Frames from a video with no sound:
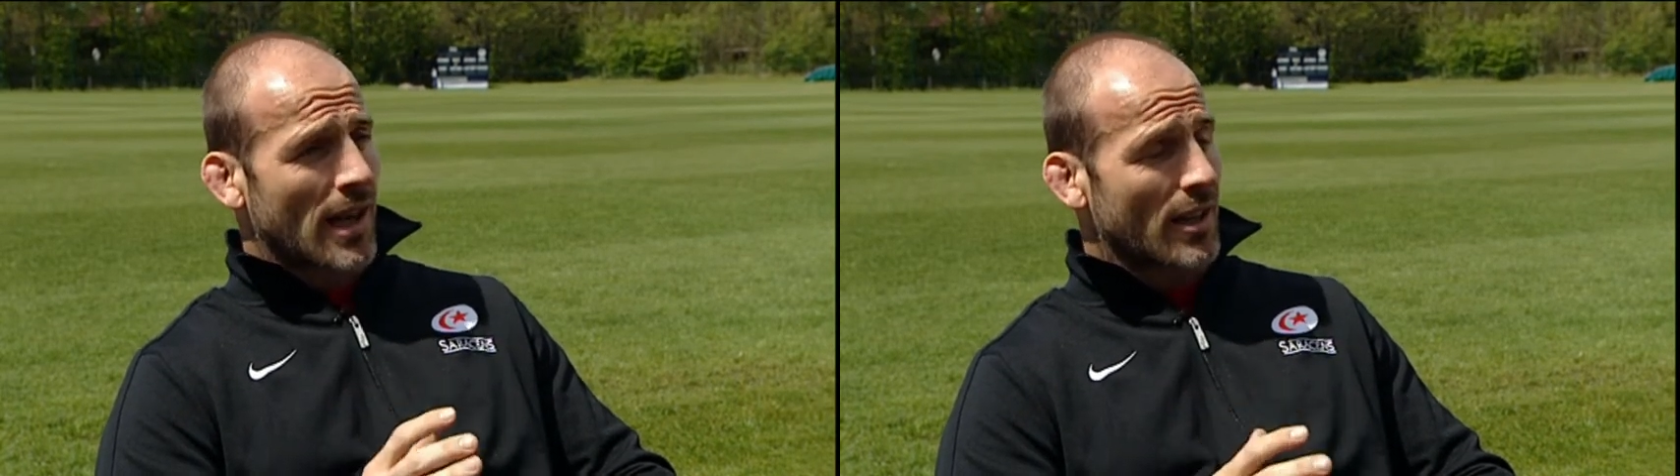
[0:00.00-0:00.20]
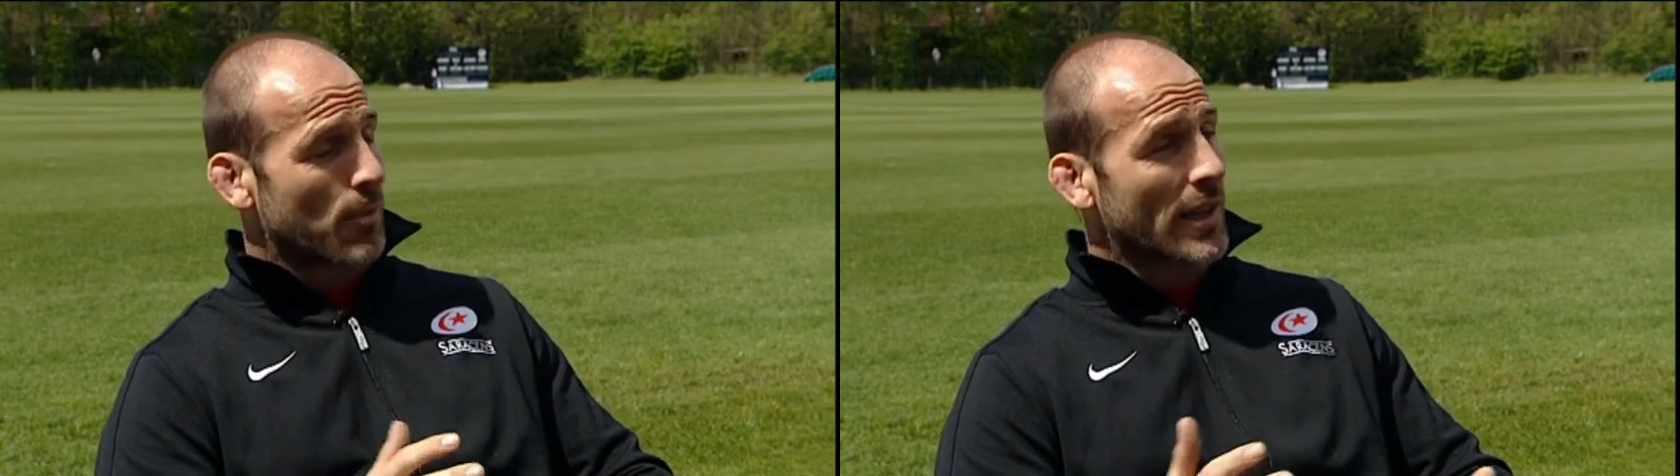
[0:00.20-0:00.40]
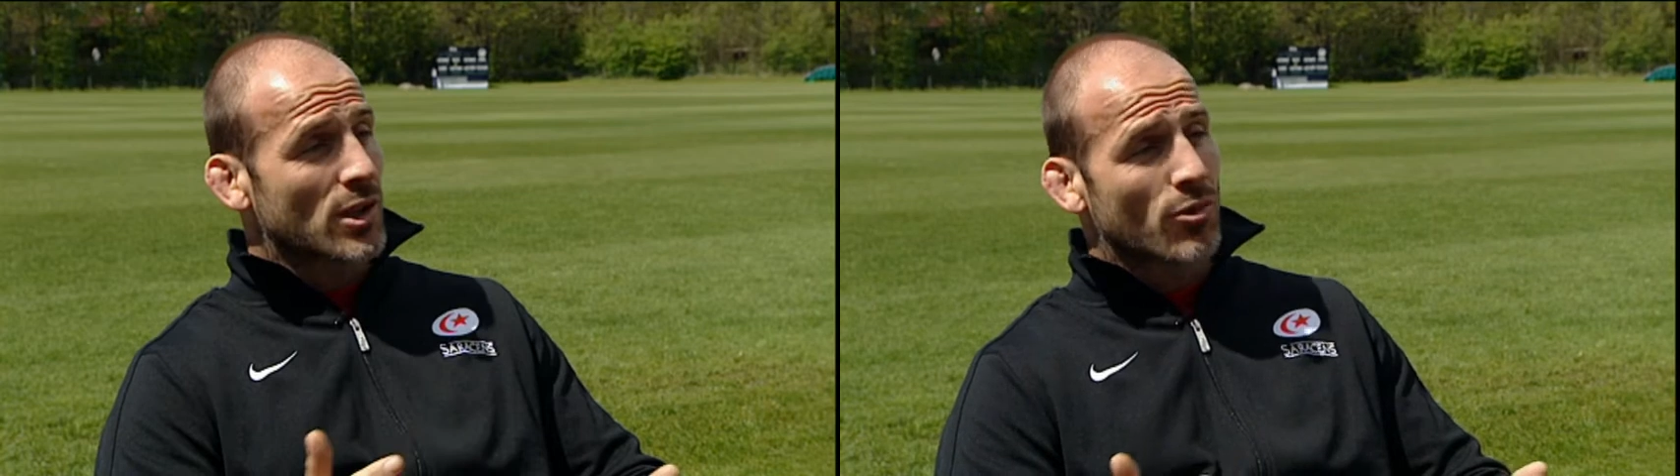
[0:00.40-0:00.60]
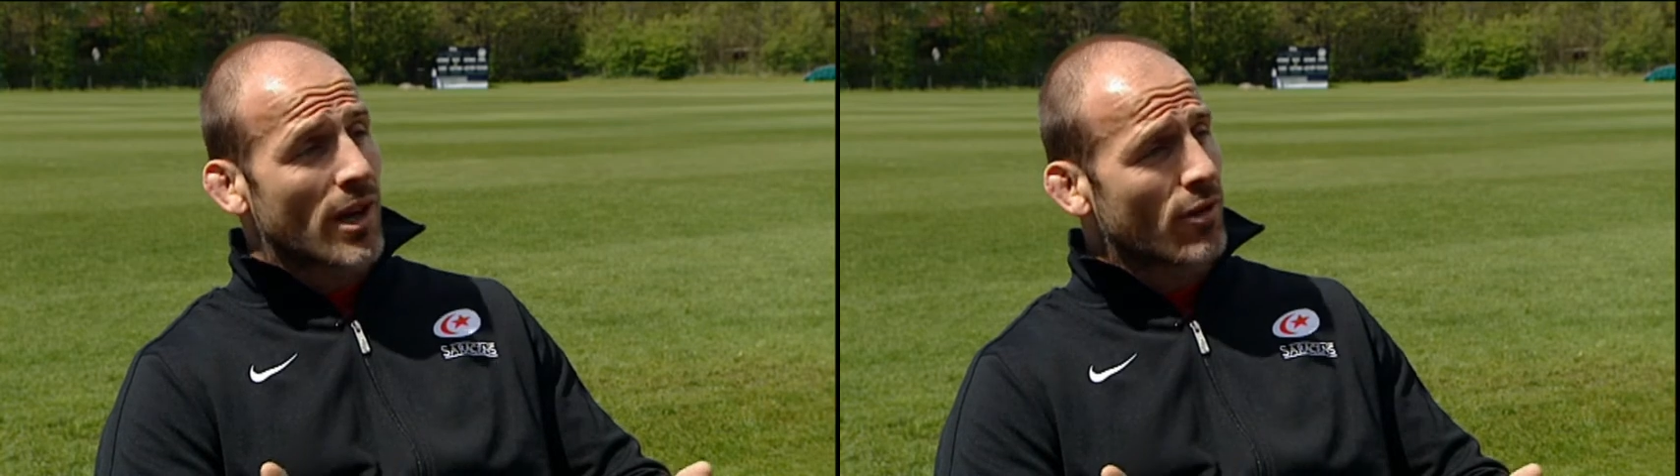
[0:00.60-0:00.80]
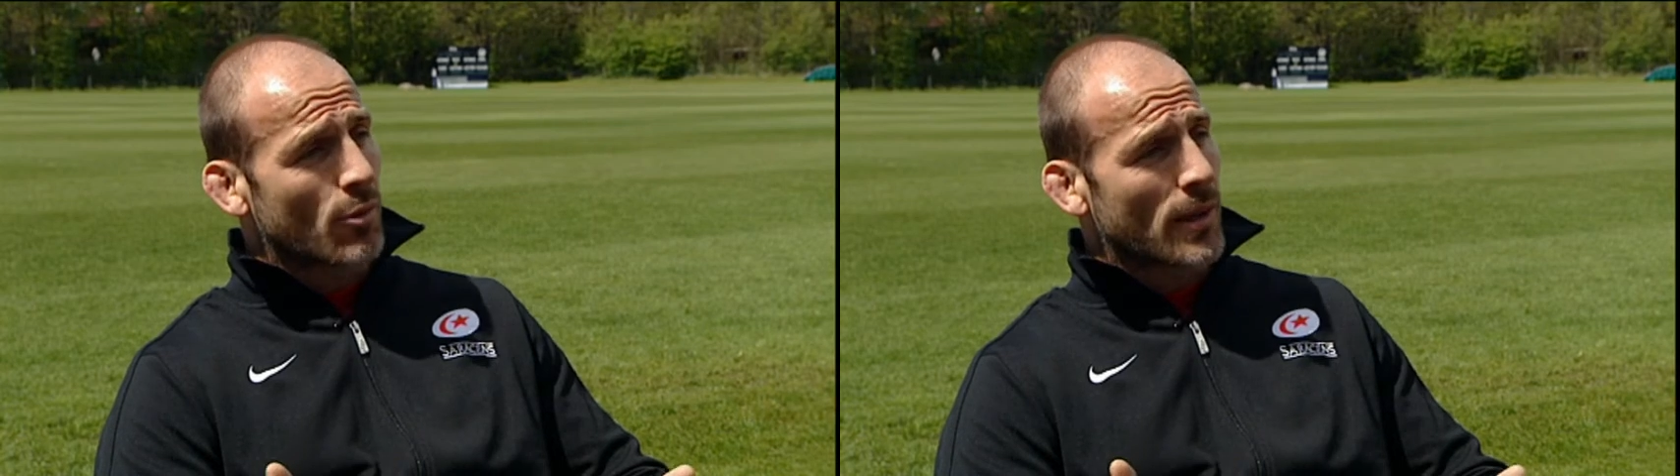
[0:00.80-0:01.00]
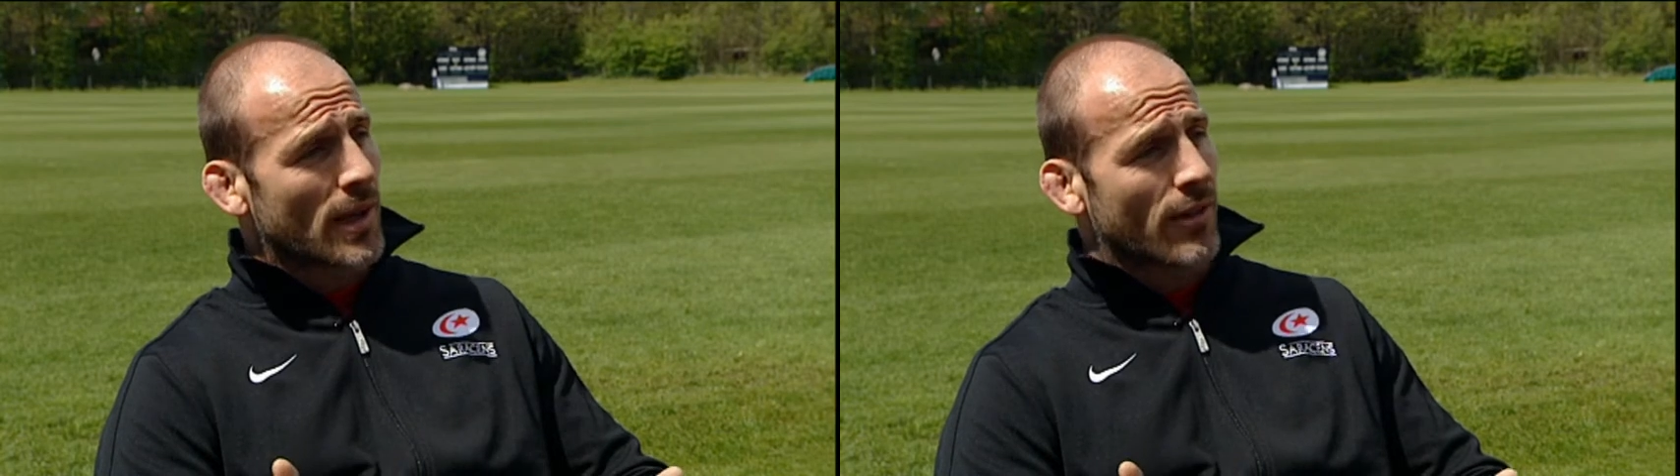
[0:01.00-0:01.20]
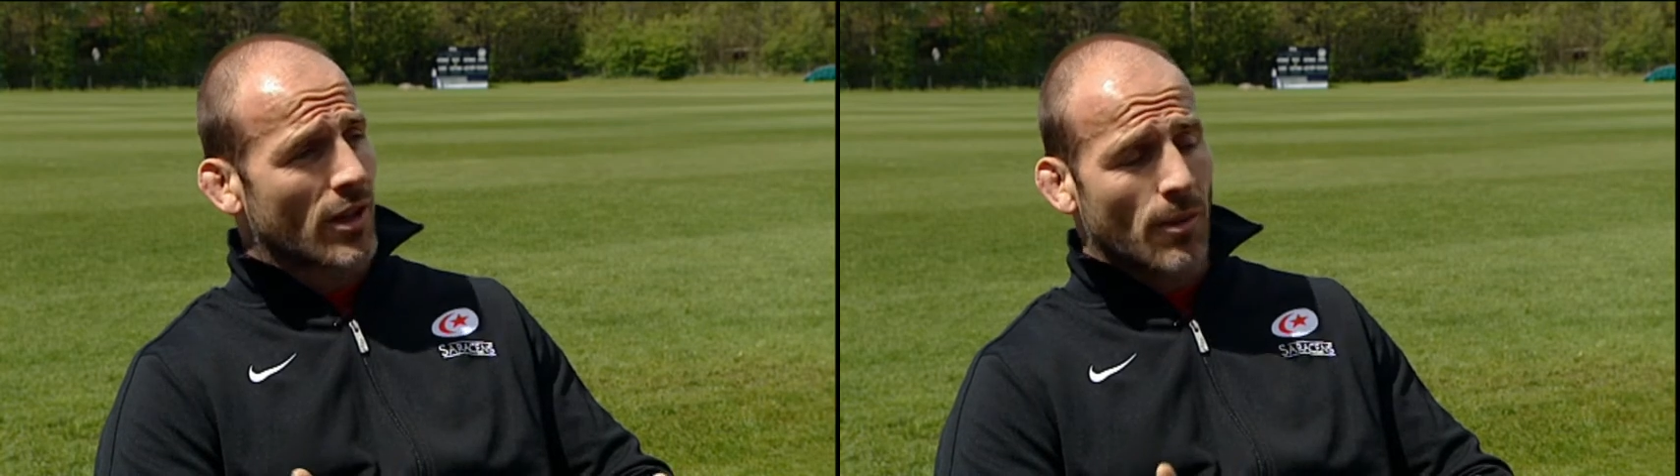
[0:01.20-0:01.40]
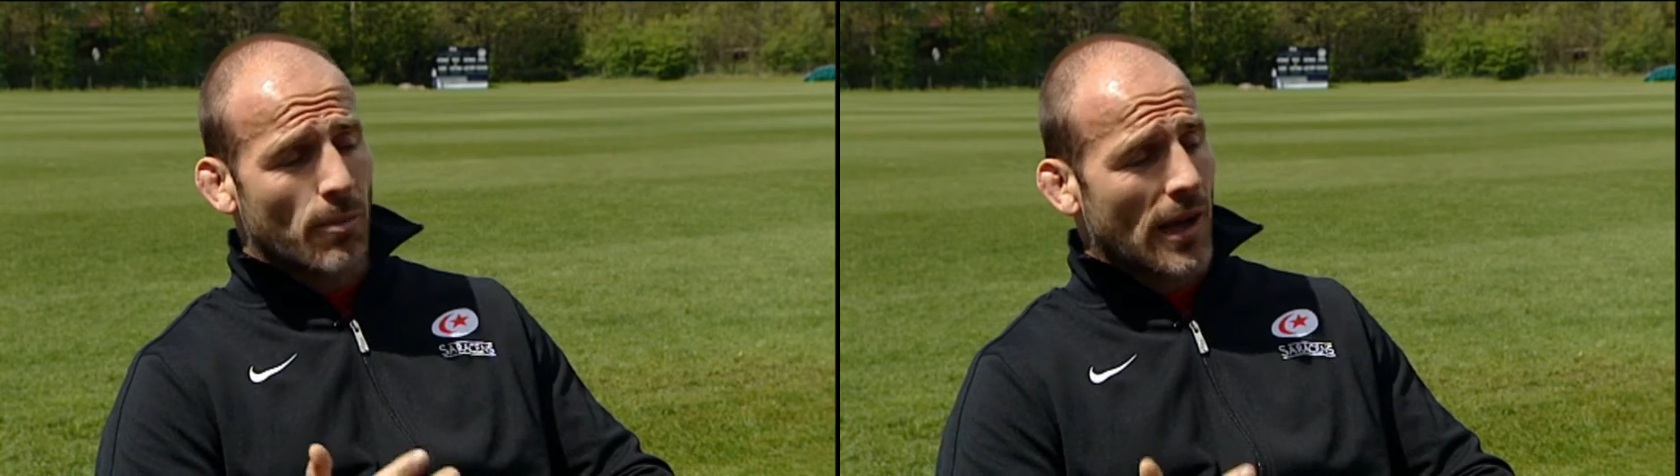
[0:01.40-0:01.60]
and they're playing some great rugby. They're
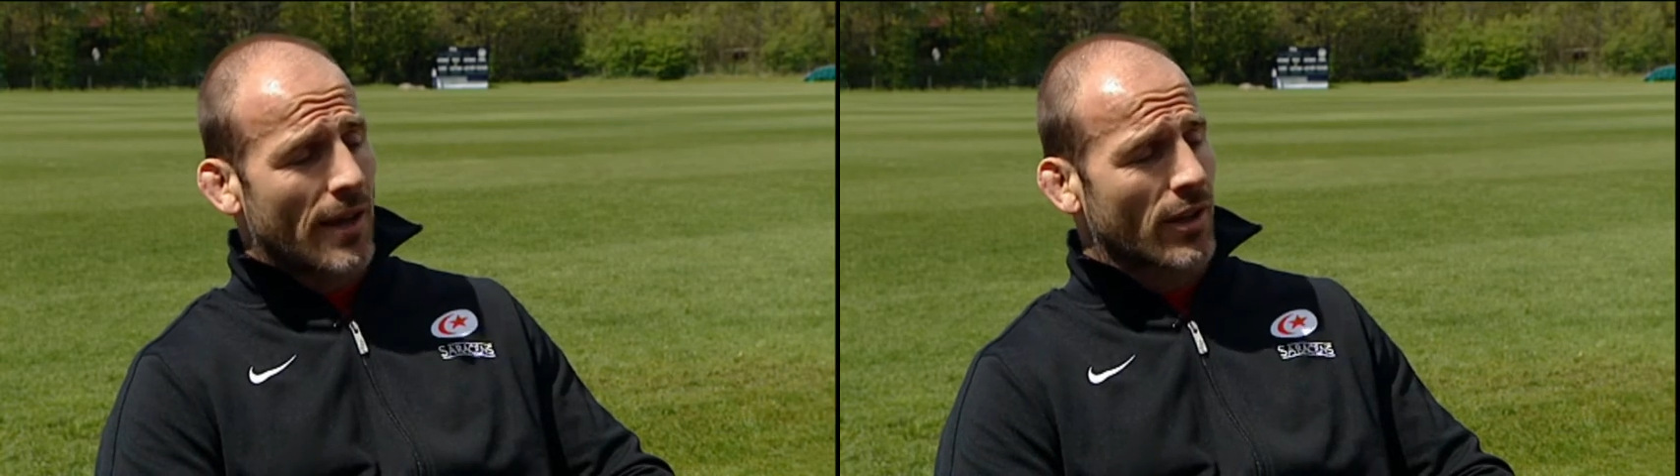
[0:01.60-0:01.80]
going to play.